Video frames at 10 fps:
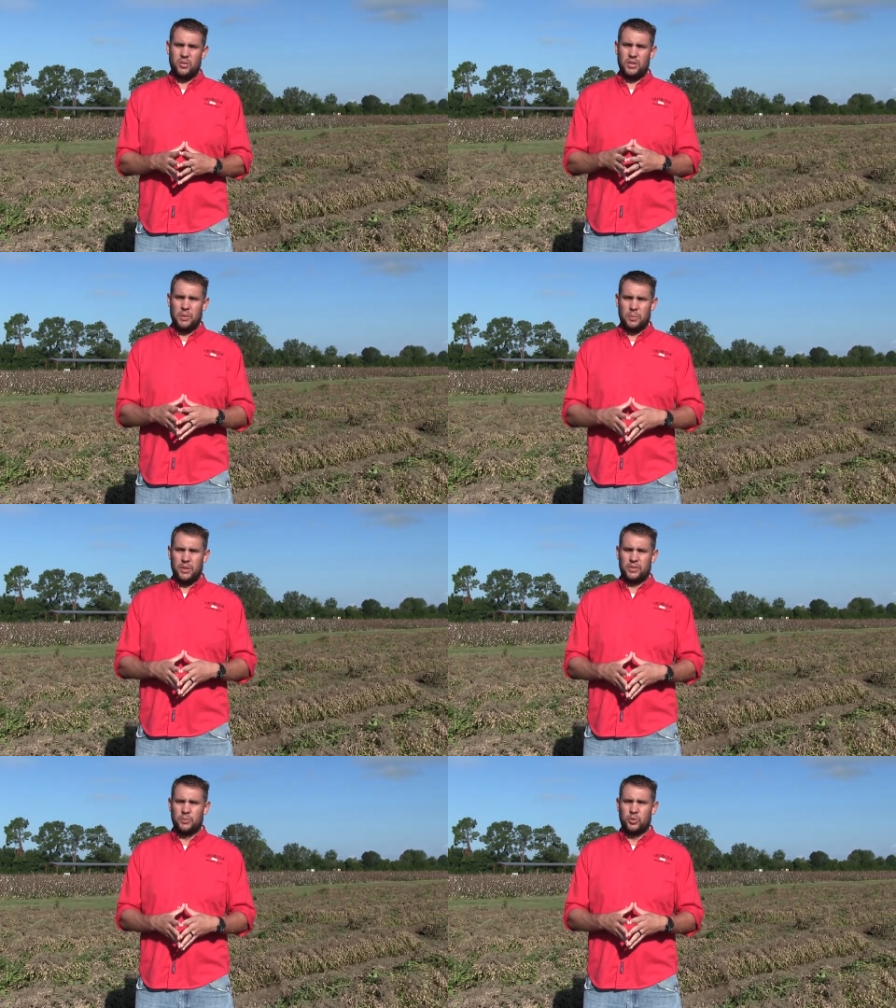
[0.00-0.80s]
you to
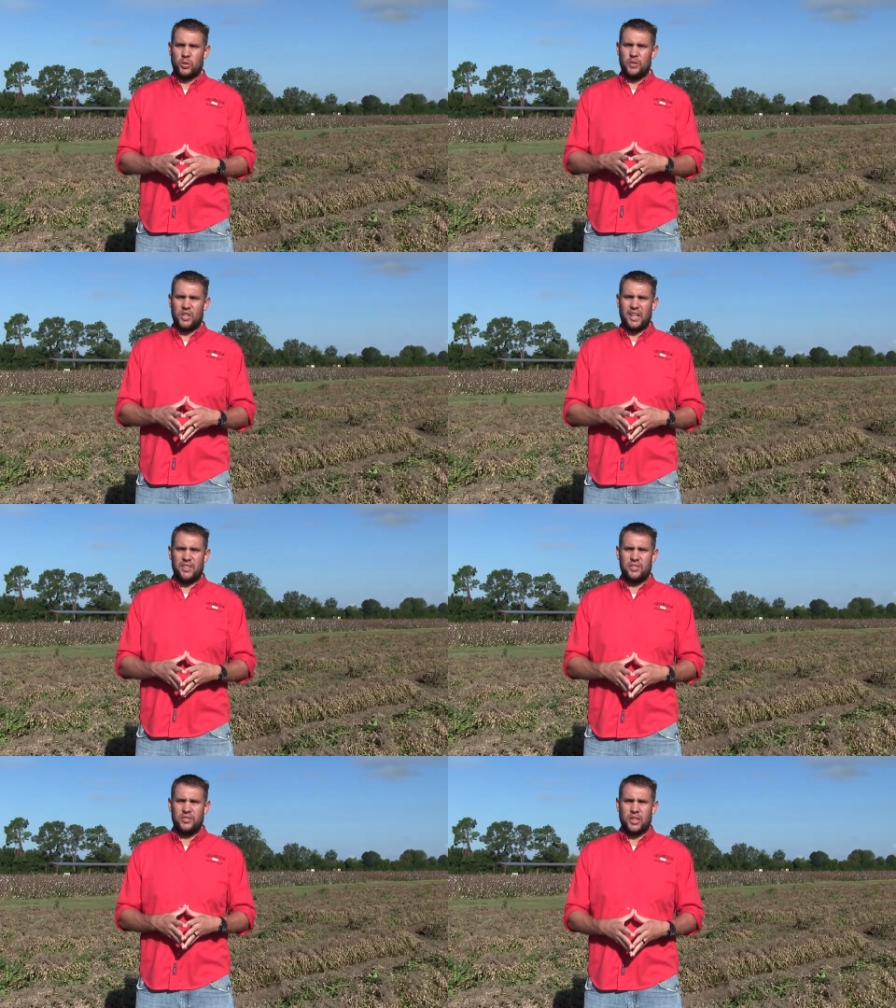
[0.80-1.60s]
implement some sort of
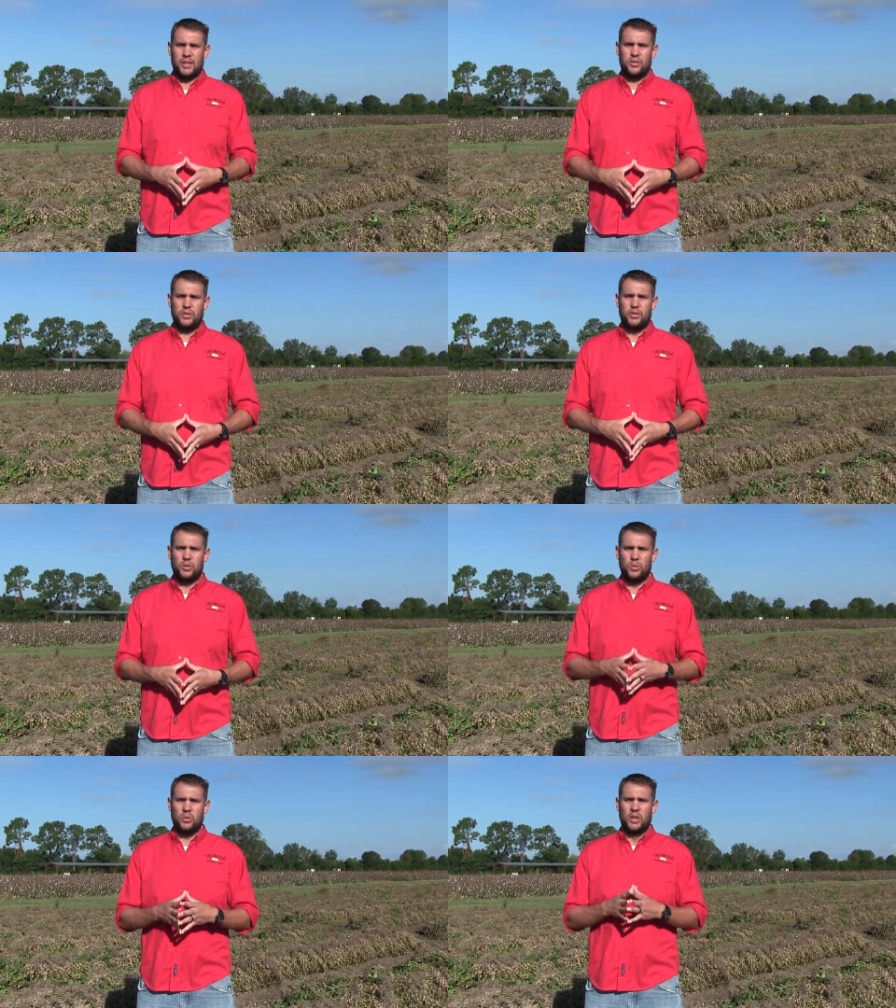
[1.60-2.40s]
irrigation scheduling
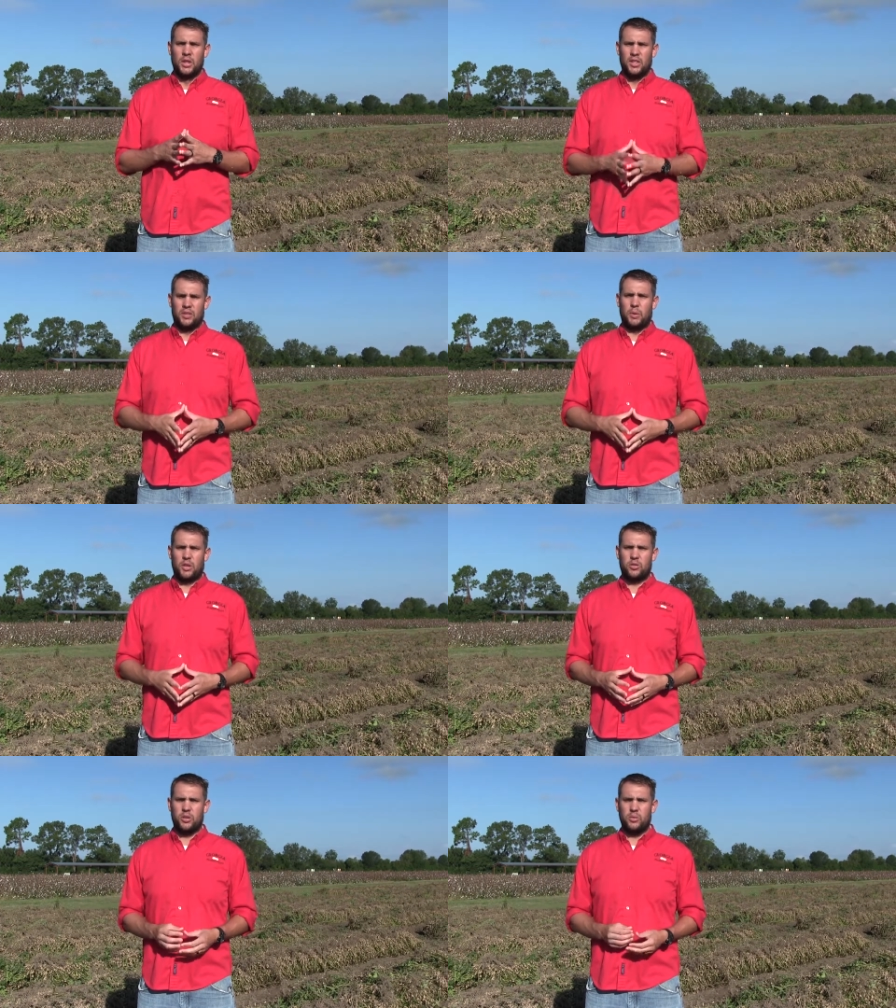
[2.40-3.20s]
tool to
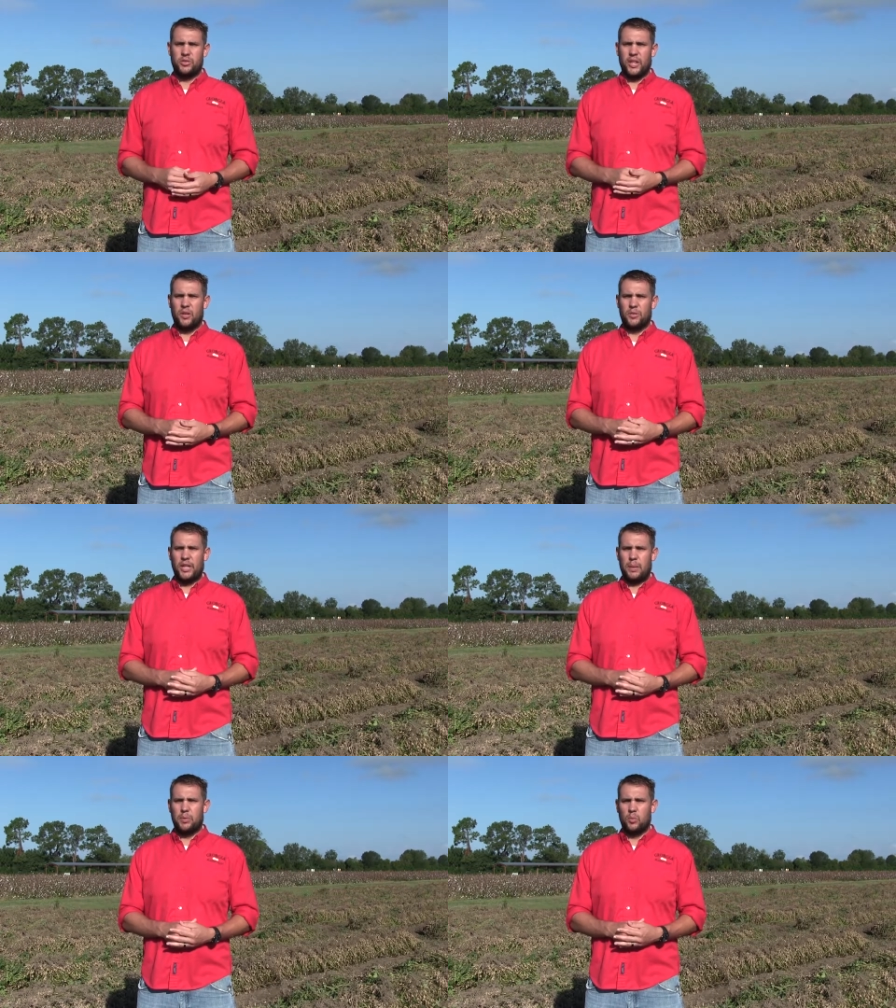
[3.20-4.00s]
make sure you stay on
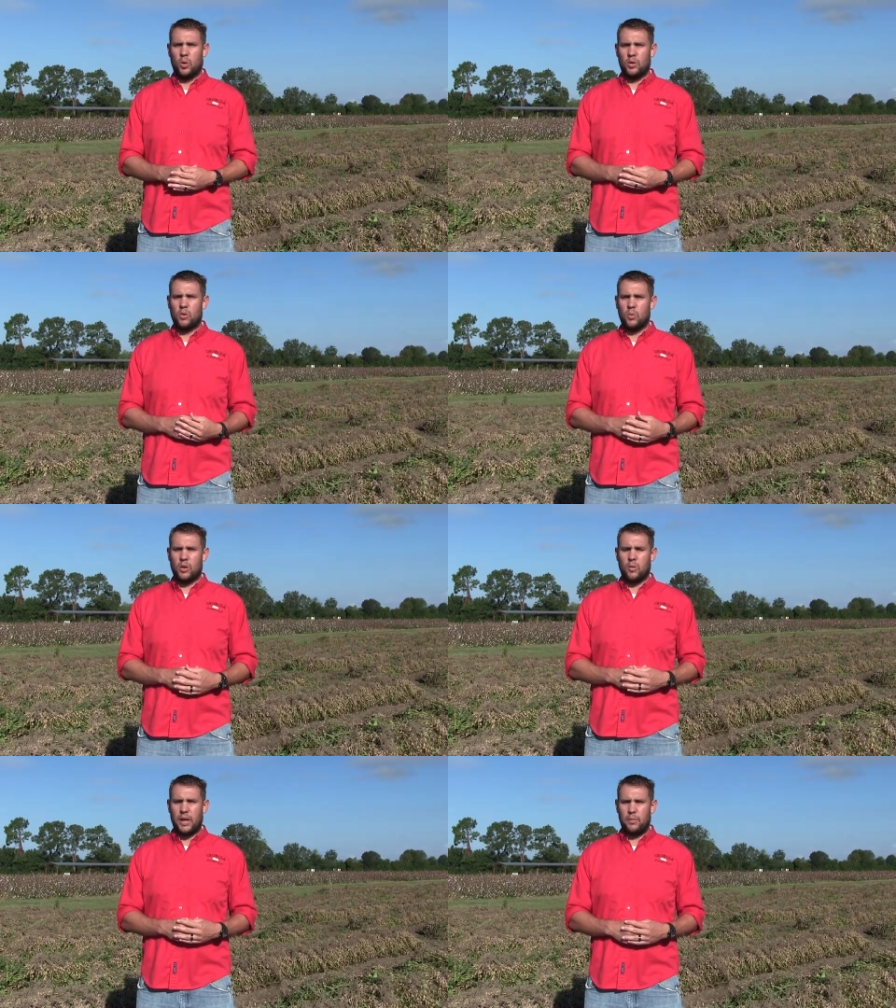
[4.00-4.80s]
top of the water
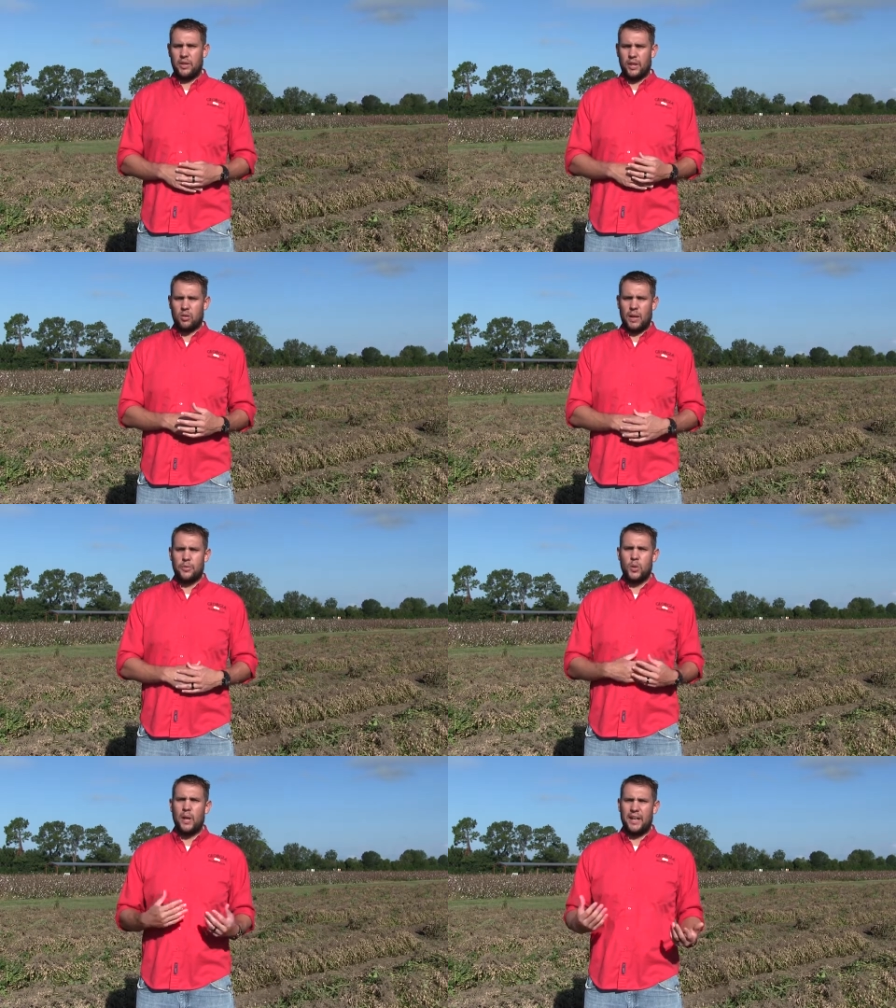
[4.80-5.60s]
requirement of that
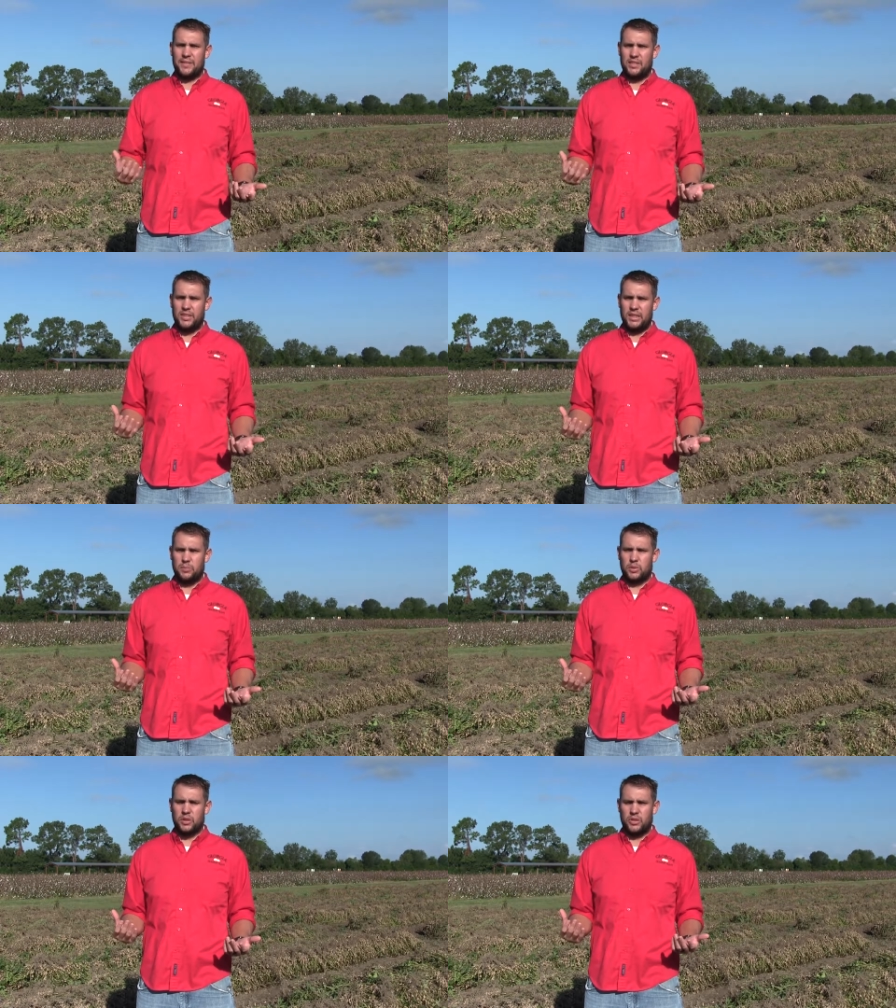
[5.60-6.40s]
crop throughout the
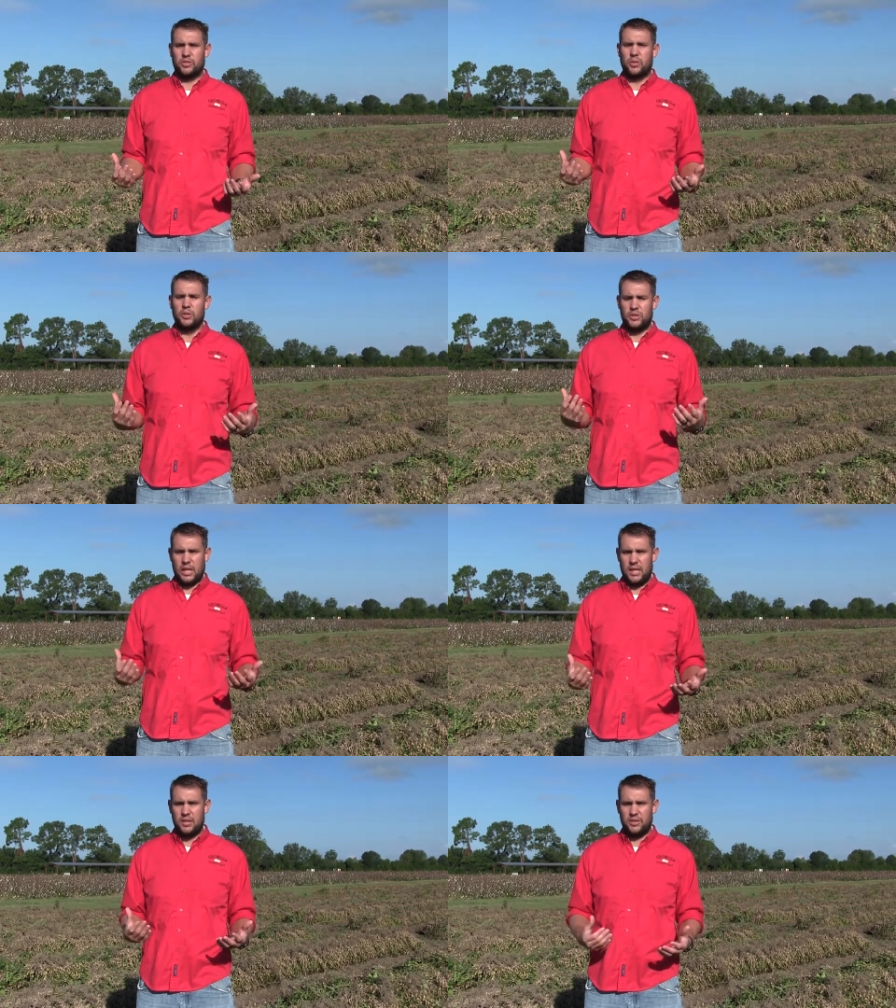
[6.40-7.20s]
season because it's going to
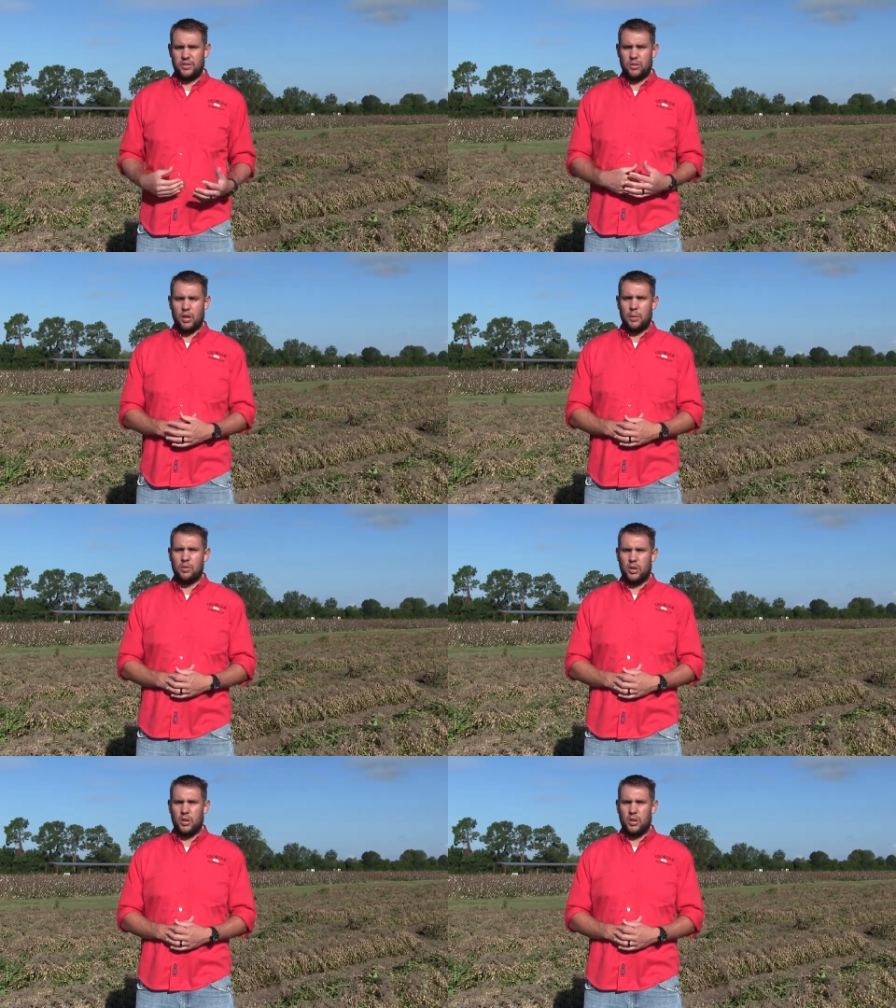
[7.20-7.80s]
change as the crop